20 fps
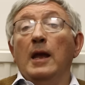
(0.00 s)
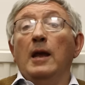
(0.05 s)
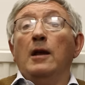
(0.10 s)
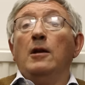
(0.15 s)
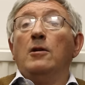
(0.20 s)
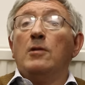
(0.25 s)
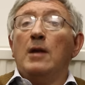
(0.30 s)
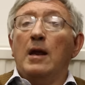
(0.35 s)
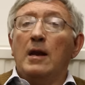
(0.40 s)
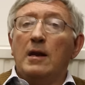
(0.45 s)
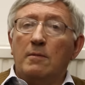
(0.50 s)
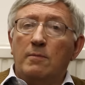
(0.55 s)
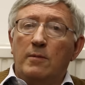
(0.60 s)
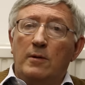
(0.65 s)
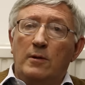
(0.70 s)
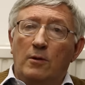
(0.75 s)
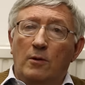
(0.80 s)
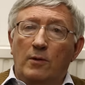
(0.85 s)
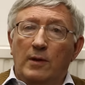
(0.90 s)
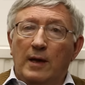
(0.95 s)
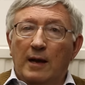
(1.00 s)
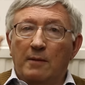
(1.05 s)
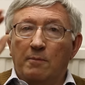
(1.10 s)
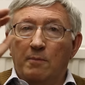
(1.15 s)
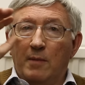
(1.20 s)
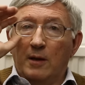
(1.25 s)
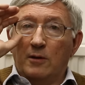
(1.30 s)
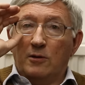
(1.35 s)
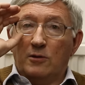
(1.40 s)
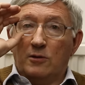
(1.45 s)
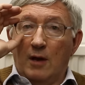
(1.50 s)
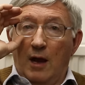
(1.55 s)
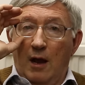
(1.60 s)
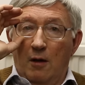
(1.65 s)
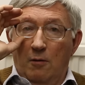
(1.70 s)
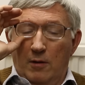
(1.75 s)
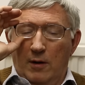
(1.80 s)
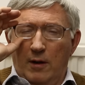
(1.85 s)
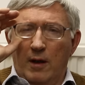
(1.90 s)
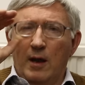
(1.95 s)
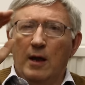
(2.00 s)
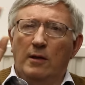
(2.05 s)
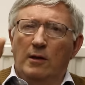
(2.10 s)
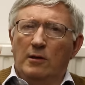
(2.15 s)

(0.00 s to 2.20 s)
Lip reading: incredible though that may sound.